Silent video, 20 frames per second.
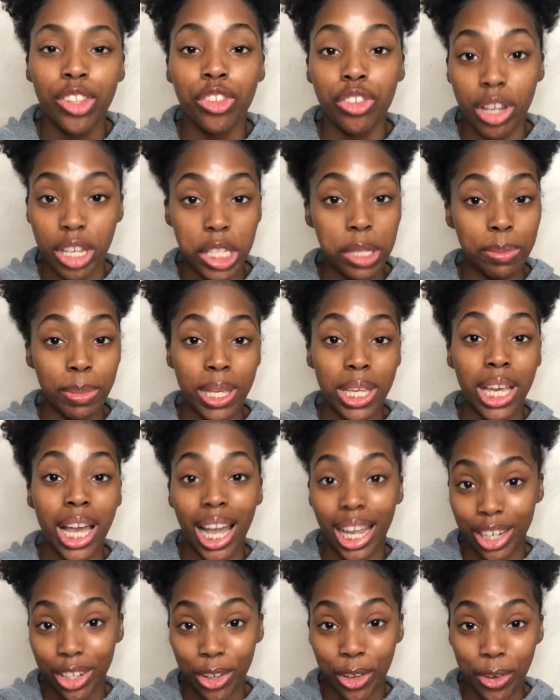Trust me,
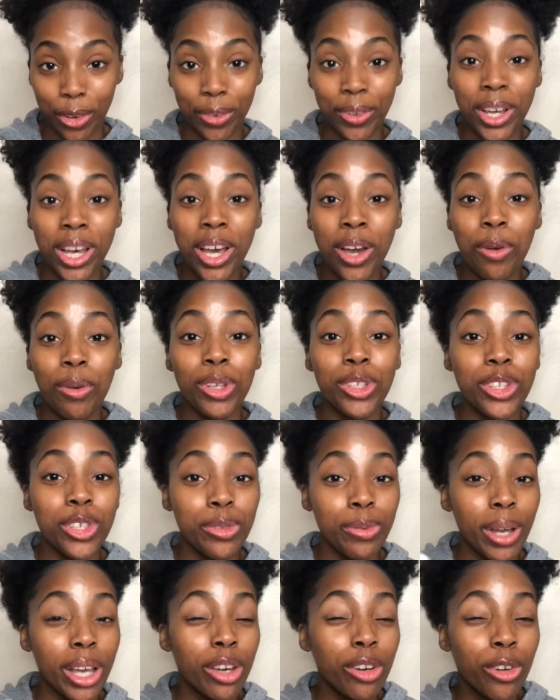I know, which is
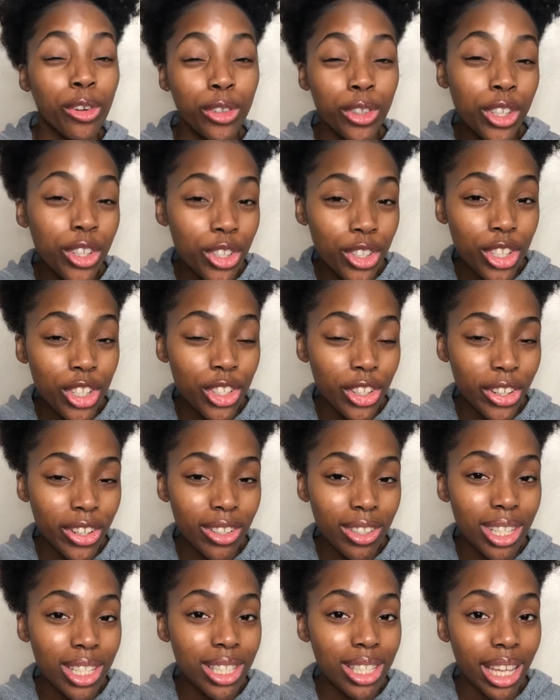why I only use it
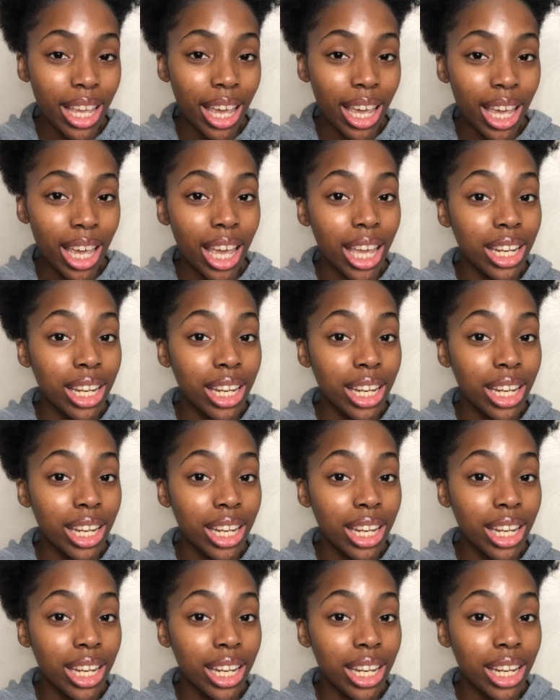during the day,